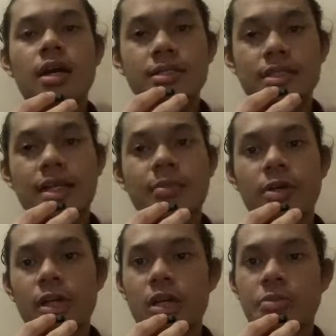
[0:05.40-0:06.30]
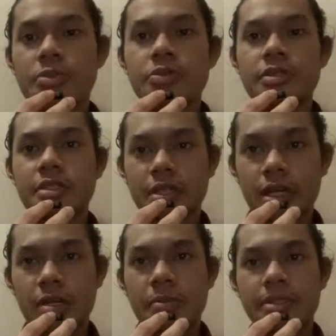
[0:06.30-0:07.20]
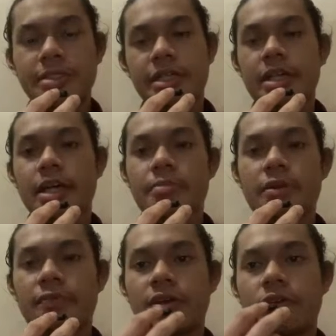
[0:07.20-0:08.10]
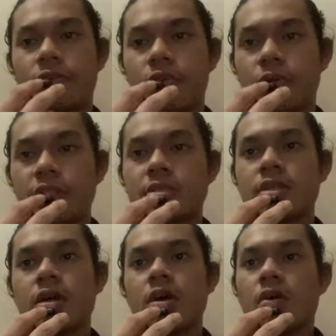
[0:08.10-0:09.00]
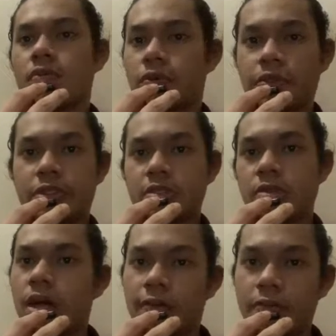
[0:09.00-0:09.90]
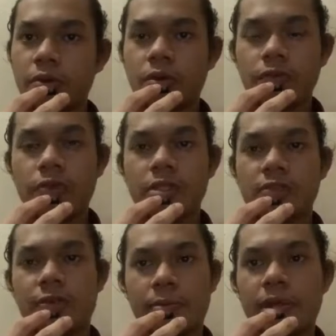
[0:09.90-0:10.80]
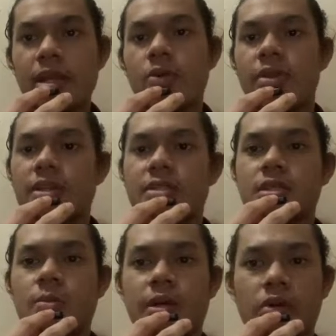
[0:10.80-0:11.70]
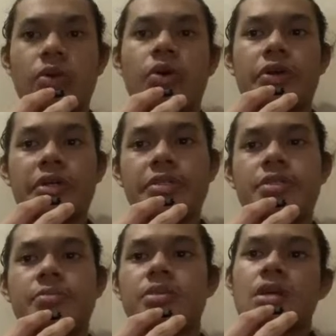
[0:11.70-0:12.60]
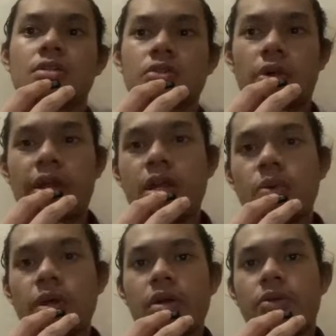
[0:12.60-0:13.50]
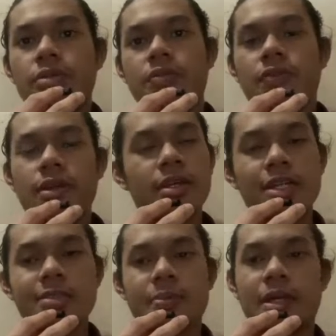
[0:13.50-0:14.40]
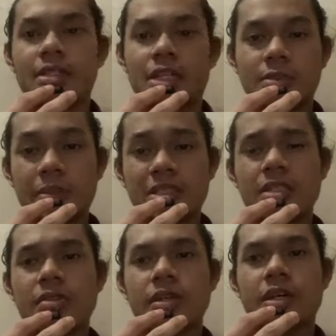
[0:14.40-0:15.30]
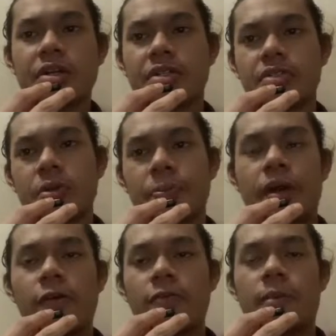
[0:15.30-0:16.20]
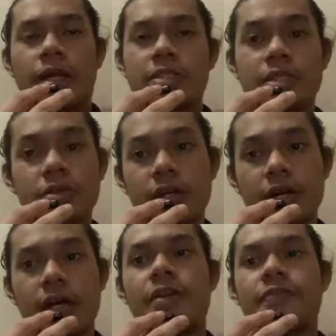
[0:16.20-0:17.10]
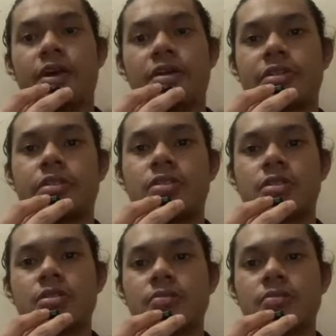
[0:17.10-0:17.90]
Assalamualaikum to Sir Ahmad Zaini and my fellow viewers. For sure, every one of you is familiar with the term microorganisms. So right now we are going to further explain, especially regarding the topic of bacteria and viruses.